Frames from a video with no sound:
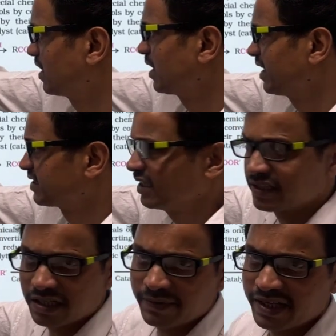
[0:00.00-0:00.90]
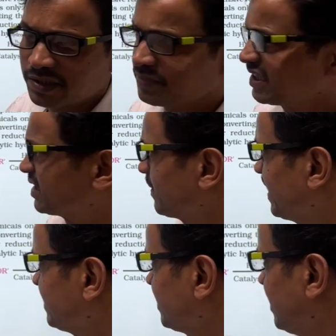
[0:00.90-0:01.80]
of this acylic carbon atom
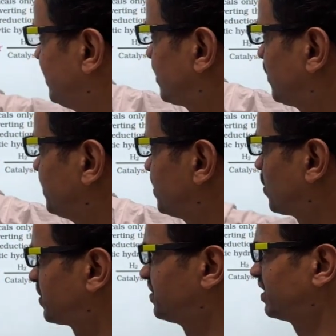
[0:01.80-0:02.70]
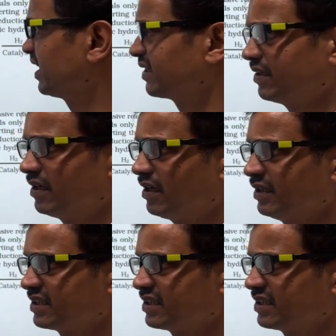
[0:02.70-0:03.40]
destabilized and that of this oxygen